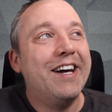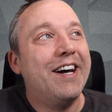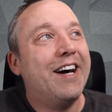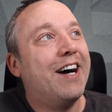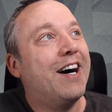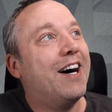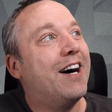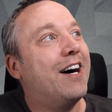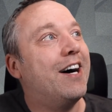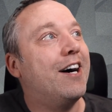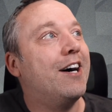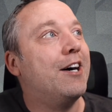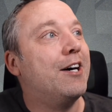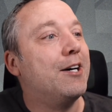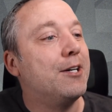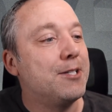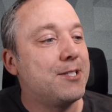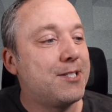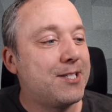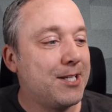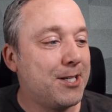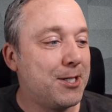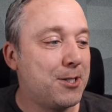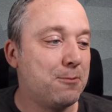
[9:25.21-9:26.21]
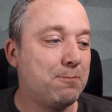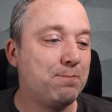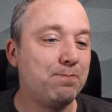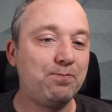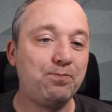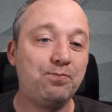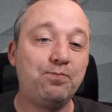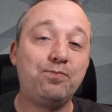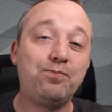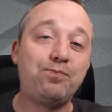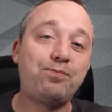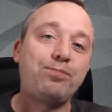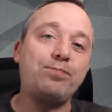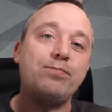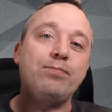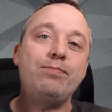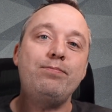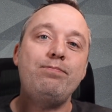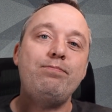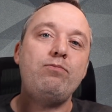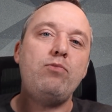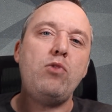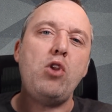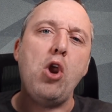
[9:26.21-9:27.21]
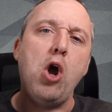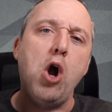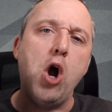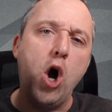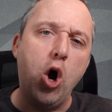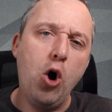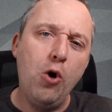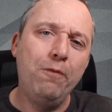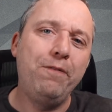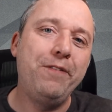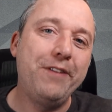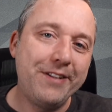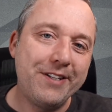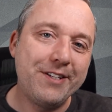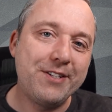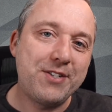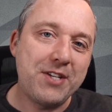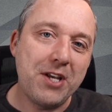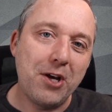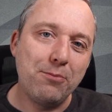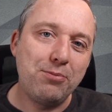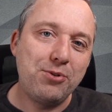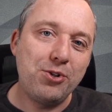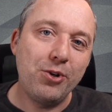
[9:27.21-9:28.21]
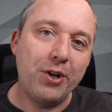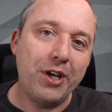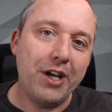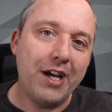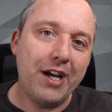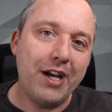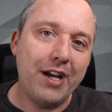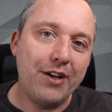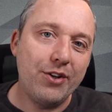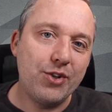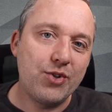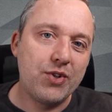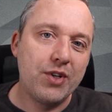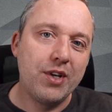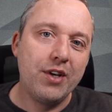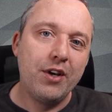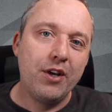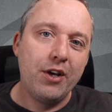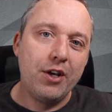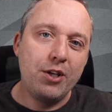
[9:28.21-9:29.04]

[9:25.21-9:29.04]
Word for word: Uh, so hopefully this helps you guys.